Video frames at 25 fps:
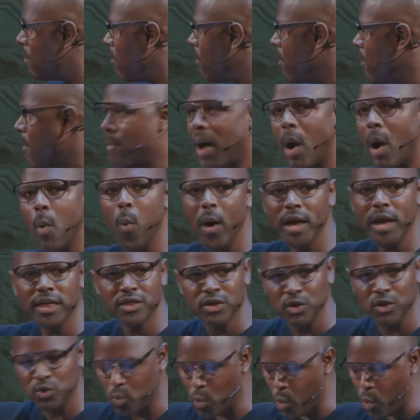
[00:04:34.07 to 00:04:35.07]
My
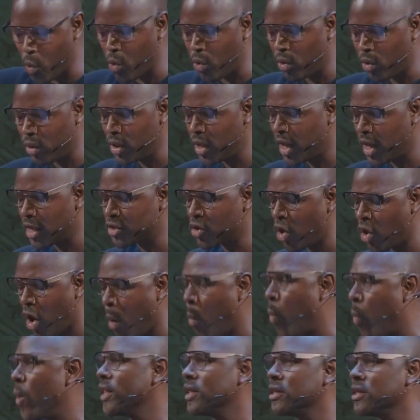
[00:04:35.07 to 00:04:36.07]
western wall has got a
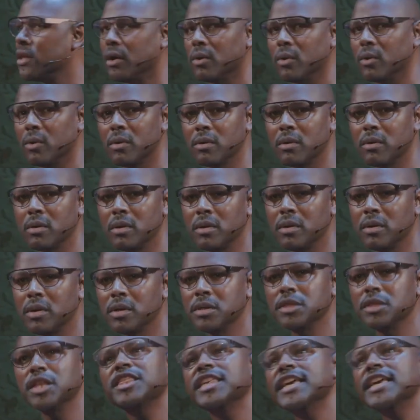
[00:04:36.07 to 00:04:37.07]
window
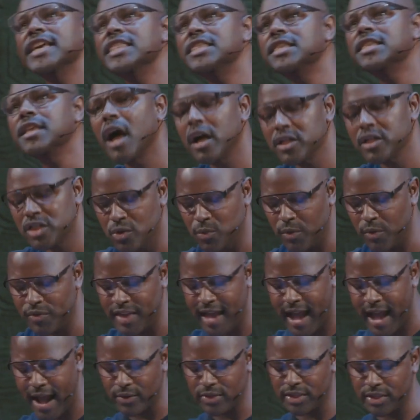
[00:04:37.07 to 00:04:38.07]
that's in touch with the
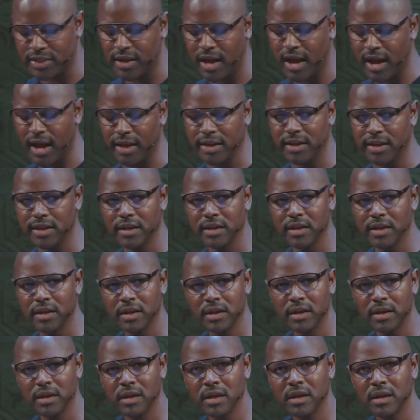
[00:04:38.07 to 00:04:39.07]
outside.
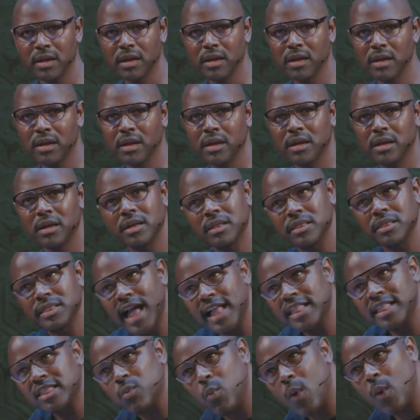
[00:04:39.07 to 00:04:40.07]

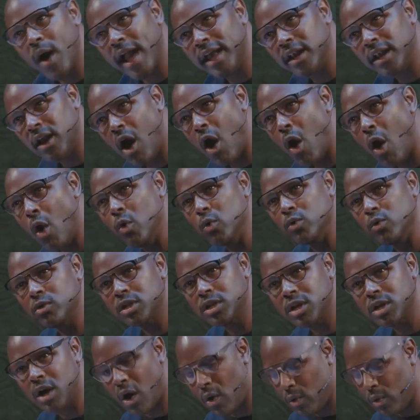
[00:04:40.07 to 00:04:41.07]
That's why it holds
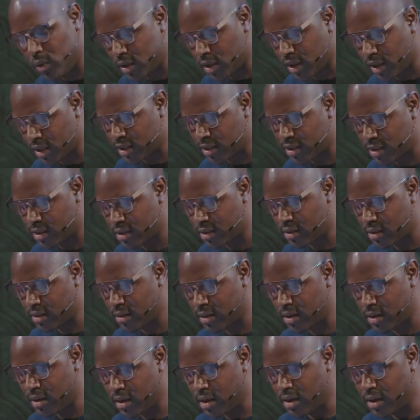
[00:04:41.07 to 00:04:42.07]
coldness.
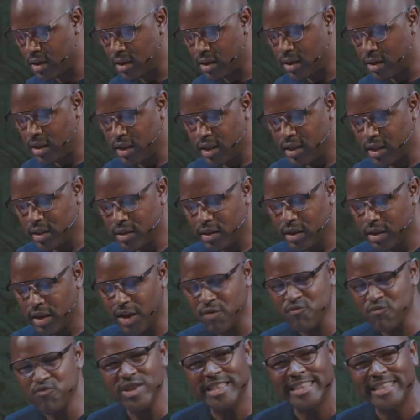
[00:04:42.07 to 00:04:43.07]
It
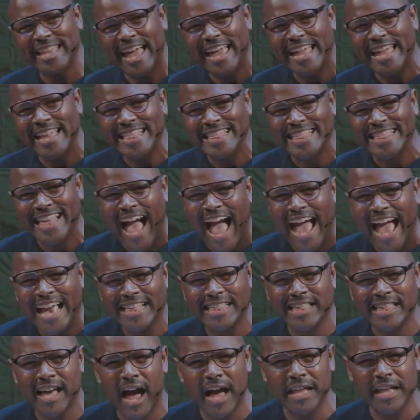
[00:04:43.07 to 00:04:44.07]
retains the
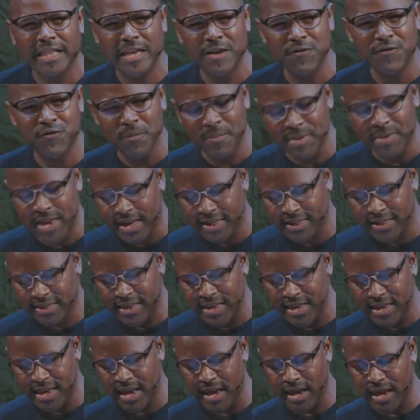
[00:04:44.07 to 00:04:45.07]
anxiety from
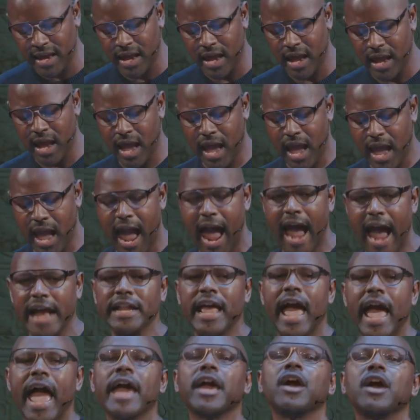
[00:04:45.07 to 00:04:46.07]
yesteryear and
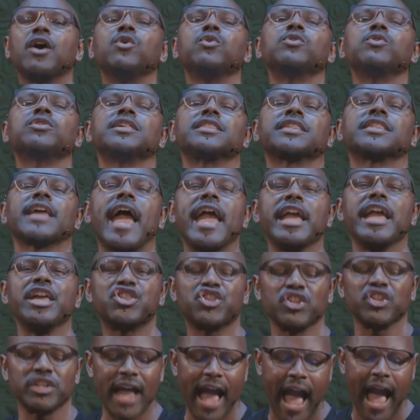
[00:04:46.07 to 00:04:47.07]
echoes its
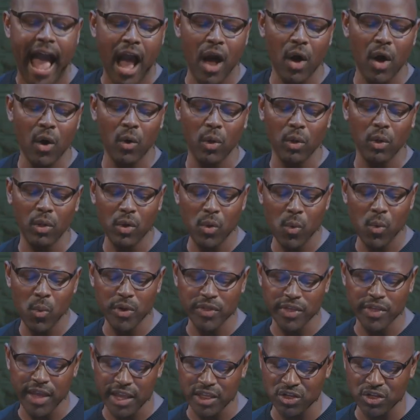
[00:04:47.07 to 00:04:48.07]
ancient howl with
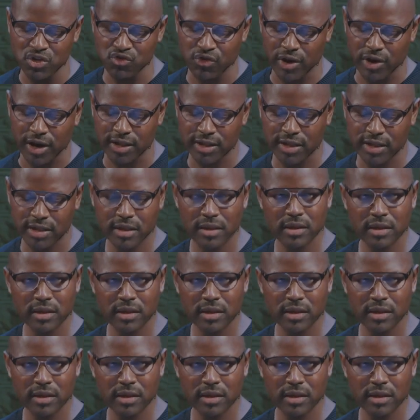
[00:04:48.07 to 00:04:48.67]
interest.